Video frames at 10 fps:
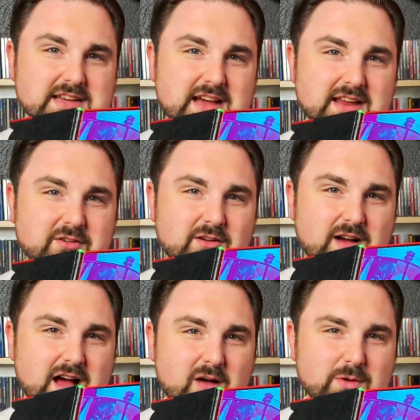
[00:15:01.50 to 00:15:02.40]
got
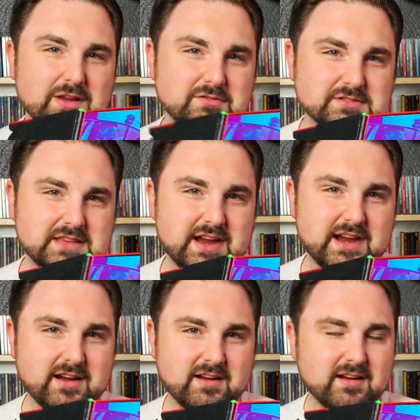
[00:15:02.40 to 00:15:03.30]
Hot Wheels
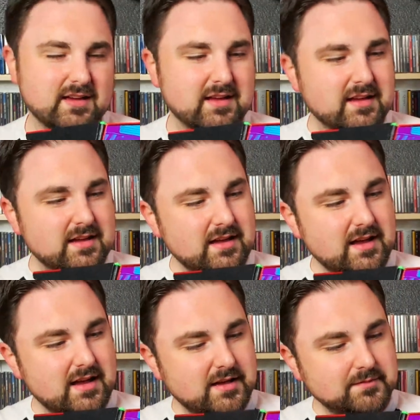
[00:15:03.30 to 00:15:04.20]
there,
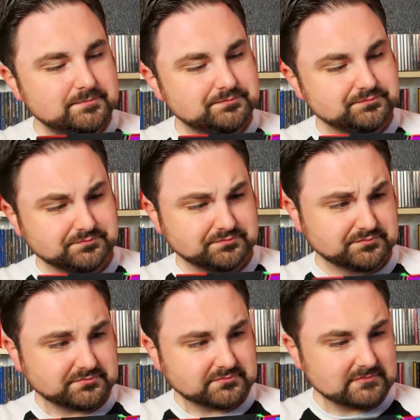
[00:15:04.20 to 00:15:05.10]
and
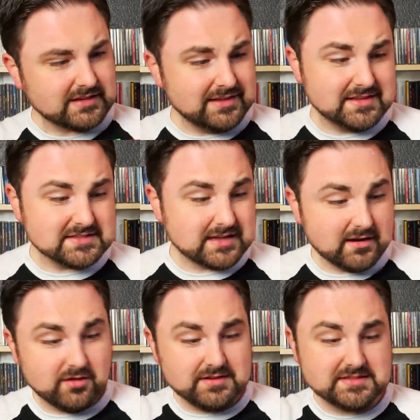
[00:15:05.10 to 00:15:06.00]
then it's got
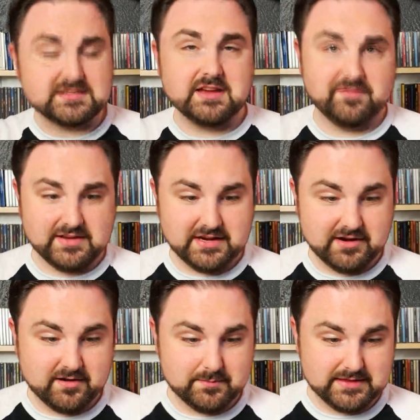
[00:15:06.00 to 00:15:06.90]
all this stuff in
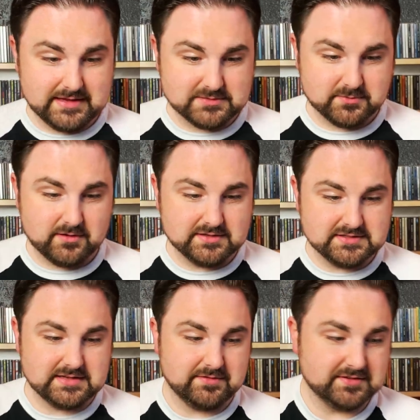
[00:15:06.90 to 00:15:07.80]
here. I mean, that's where all this
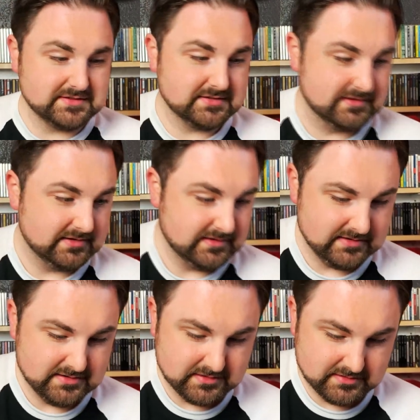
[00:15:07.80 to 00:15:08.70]
stuff is
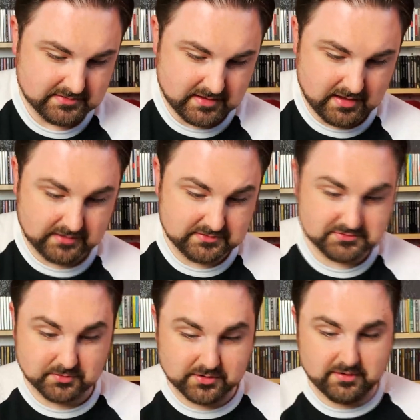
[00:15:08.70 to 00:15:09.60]

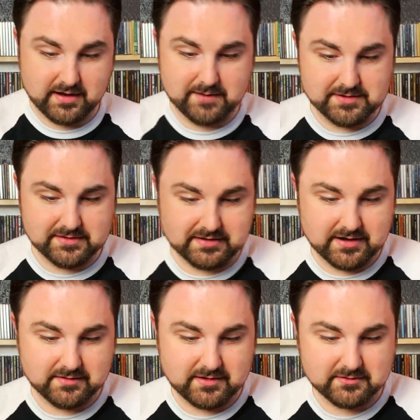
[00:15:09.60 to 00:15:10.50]
sort of crammed in
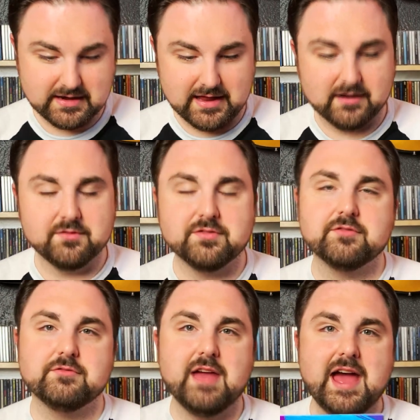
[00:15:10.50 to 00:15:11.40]
there. I'll kind of go
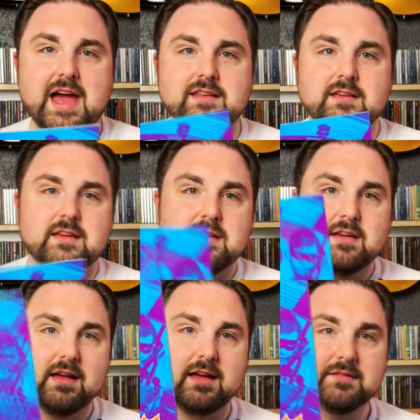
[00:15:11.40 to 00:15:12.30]
through that.
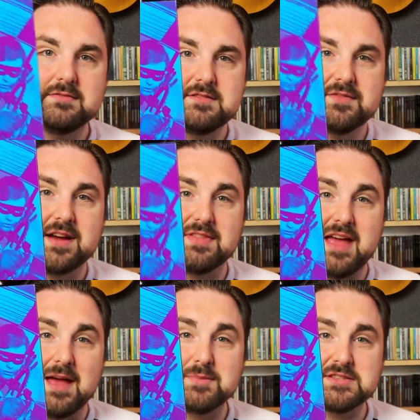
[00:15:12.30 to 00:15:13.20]
You've got
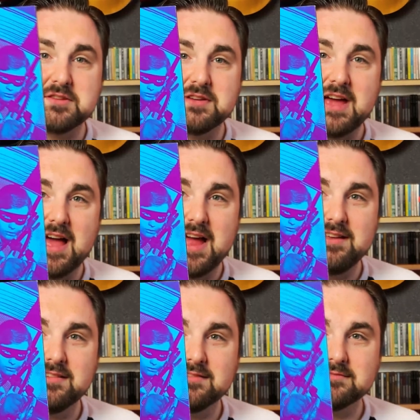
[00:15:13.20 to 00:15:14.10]
the episode
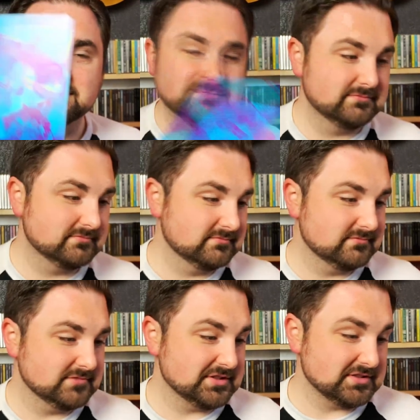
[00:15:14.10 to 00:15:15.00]
guide,
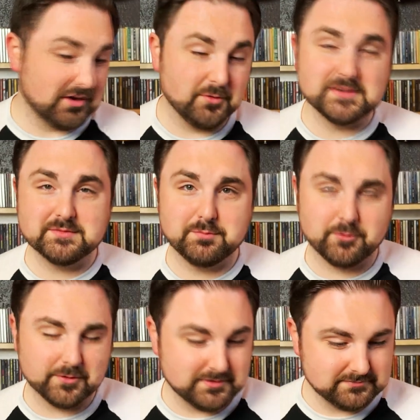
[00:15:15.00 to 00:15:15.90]
which is always
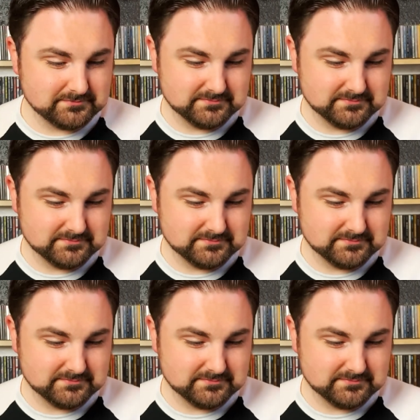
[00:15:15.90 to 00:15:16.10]
important.